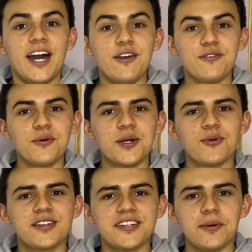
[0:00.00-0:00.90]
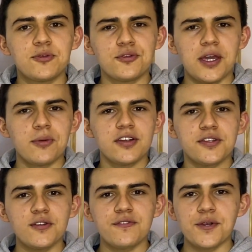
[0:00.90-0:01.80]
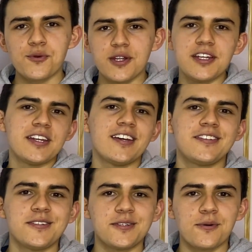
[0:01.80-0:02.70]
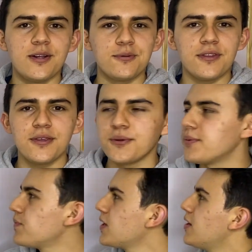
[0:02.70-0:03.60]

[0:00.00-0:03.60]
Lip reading: Hi everyone, what's up? Today I want to solve a really nice integral with you.